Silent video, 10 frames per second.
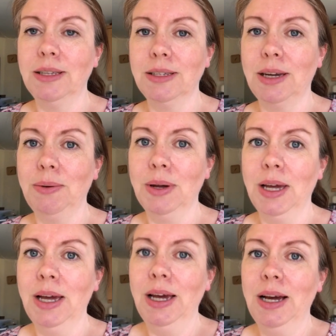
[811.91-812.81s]
So
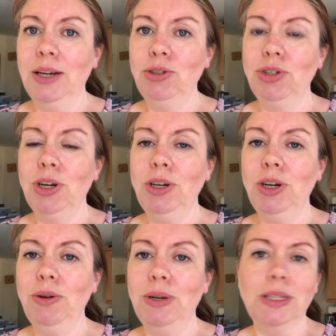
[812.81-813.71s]
I shall show
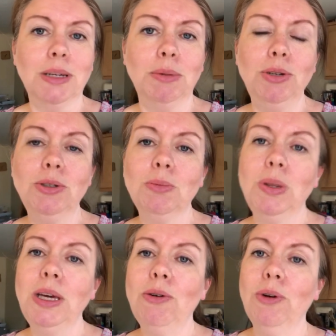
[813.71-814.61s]
you next time I do
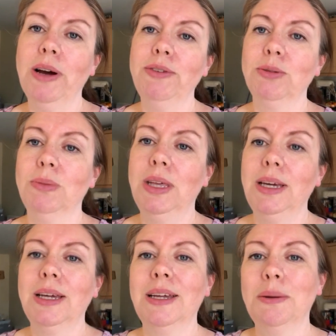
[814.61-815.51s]
something or have something.